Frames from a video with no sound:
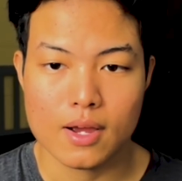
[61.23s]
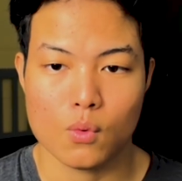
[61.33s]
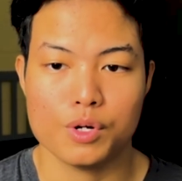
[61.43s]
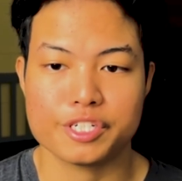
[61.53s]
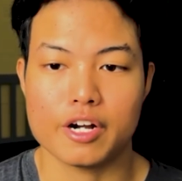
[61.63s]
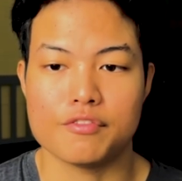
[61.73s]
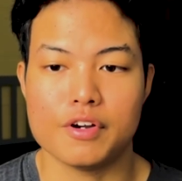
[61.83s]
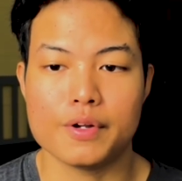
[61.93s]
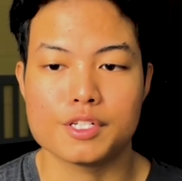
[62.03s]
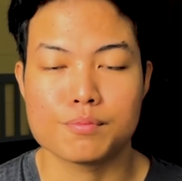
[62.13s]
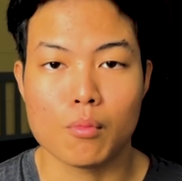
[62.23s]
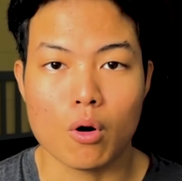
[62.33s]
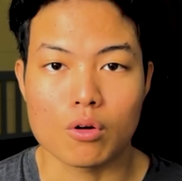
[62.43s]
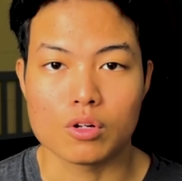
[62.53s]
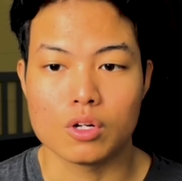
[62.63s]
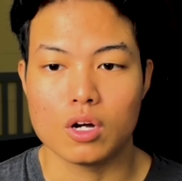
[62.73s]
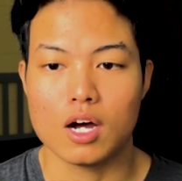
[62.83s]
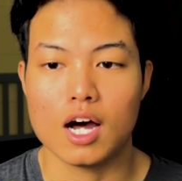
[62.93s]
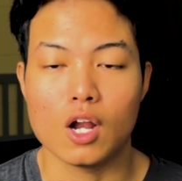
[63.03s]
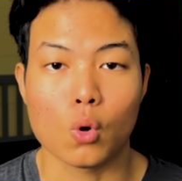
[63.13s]
which are very small,
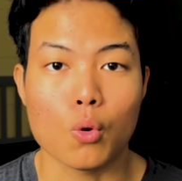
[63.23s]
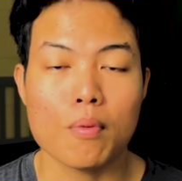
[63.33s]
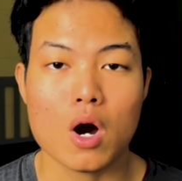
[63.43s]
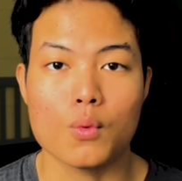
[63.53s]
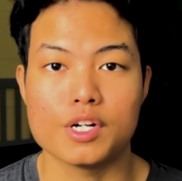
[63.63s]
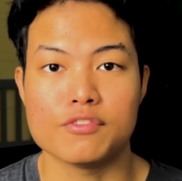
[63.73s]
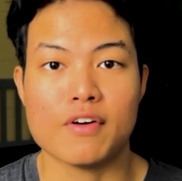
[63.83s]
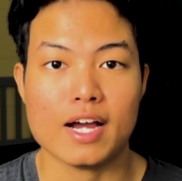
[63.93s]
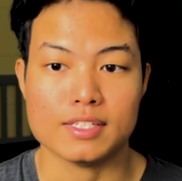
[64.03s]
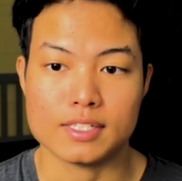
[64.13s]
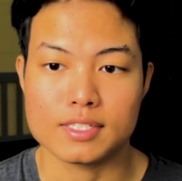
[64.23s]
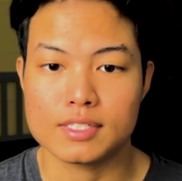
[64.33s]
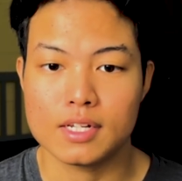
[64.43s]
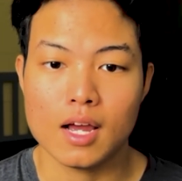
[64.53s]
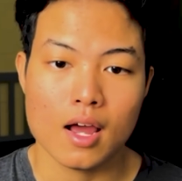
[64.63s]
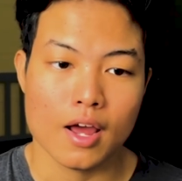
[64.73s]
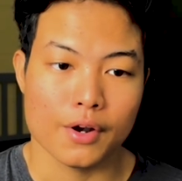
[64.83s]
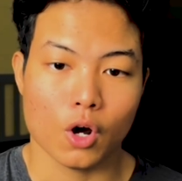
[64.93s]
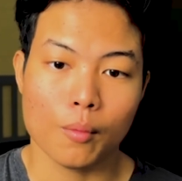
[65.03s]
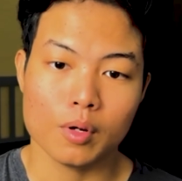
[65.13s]
low-power devices.
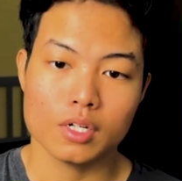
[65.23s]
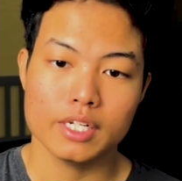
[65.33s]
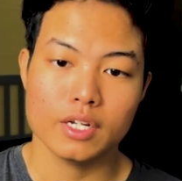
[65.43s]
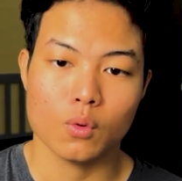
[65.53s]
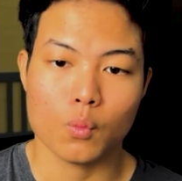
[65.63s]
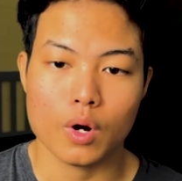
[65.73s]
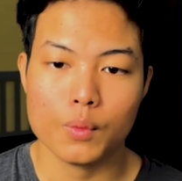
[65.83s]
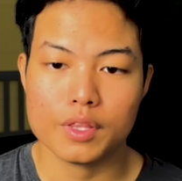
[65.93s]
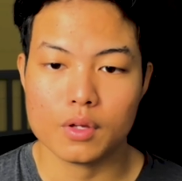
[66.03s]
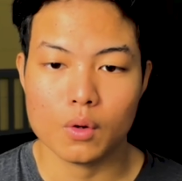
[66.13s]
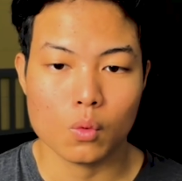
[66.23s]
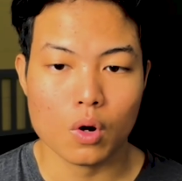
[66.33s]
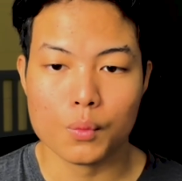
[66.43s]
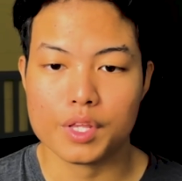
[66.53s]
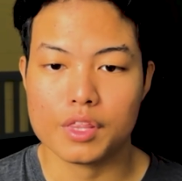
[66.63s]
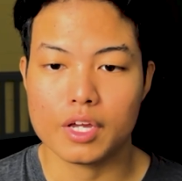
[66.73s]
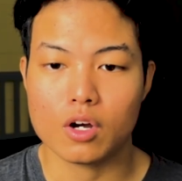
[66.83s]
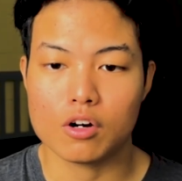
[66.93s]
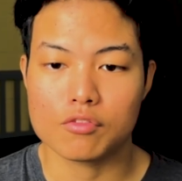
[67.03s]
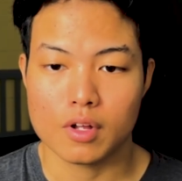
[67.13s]
Normally, when what we think
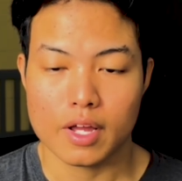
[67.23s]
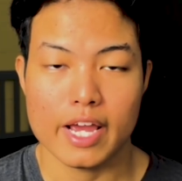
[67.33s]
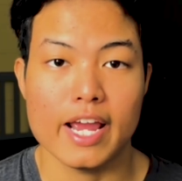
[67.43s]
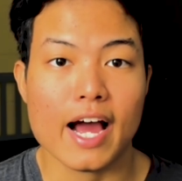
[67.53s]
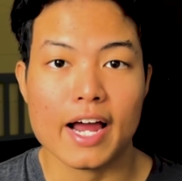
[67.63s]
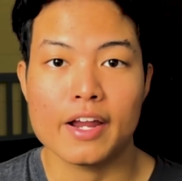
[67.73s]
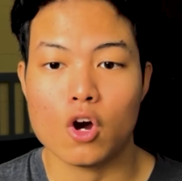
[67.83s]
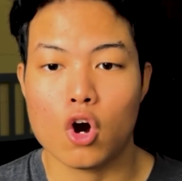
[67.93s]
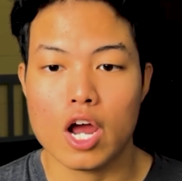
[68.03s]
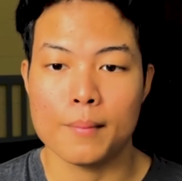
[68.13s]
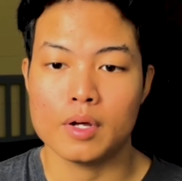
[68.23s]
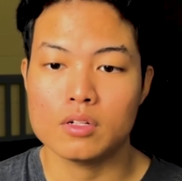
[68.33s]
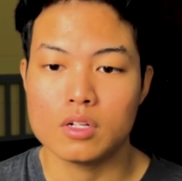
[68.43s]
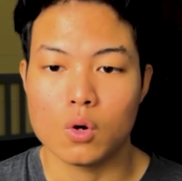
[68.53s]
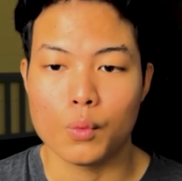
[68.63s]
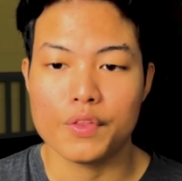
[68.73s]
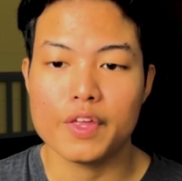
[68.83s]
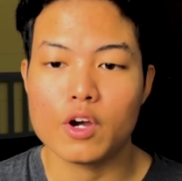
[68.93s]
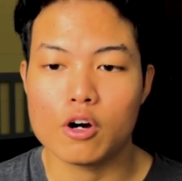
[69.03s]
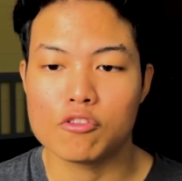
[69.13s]
of AI or ML, we
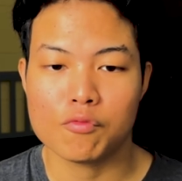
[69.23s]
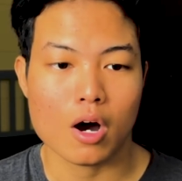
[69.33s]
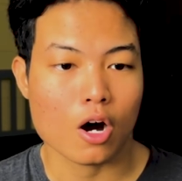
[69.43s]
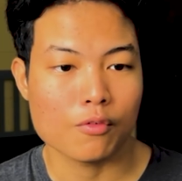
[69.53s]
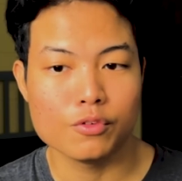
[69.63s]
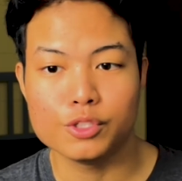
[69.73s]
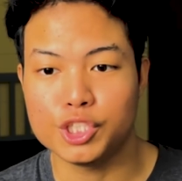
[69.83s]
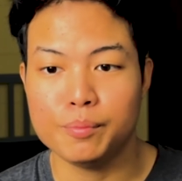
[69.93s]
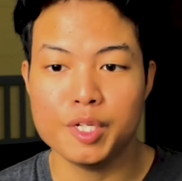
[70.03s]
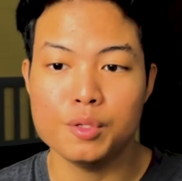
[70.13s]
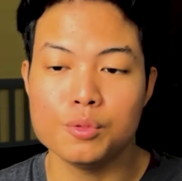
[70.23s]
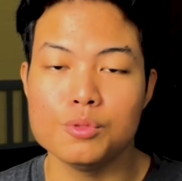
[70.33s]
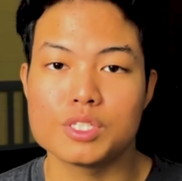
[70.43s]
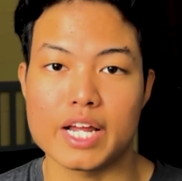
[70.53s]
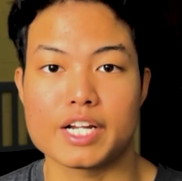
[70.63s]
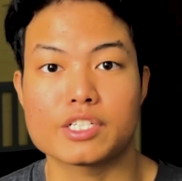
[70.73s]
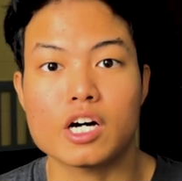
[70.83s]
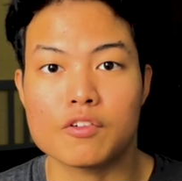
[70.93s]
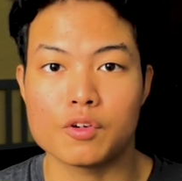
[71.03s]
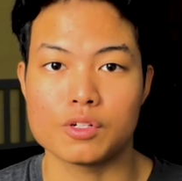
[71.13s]
think of powerful GPUs and
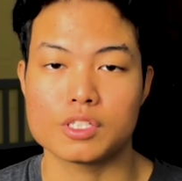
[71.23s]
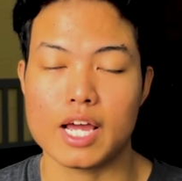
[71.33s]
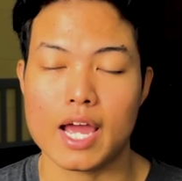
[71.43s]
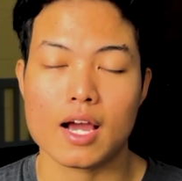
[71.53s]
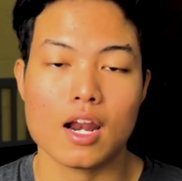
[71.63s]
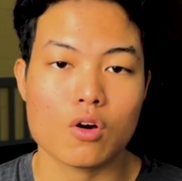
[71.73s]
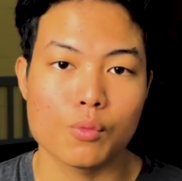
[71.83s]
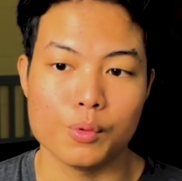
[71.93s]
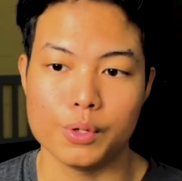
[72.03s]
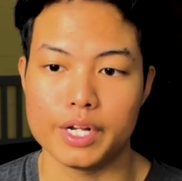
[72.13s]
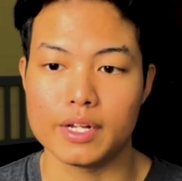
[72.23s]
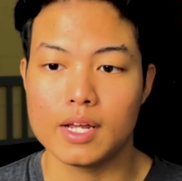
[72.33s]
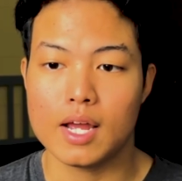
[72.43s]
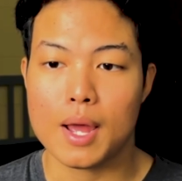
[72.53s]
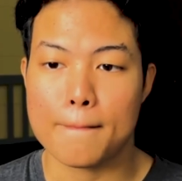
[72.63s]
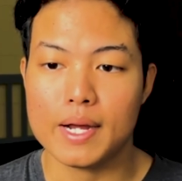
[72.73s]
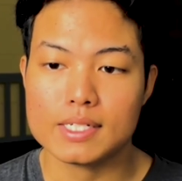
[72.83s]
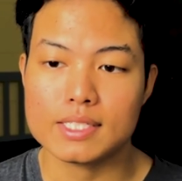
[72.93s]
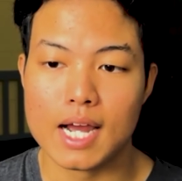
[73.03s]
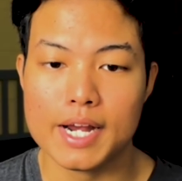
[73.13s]
servers and cloud computing.
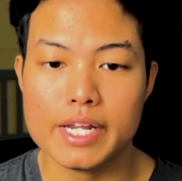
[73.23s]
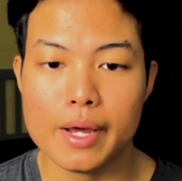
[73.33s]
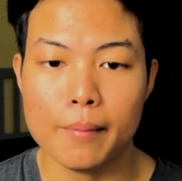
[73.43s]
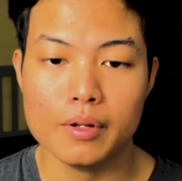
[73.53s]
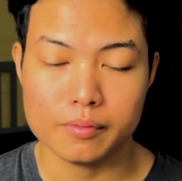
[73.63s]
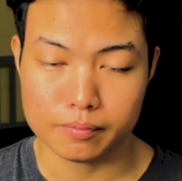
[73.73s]
But tiny ML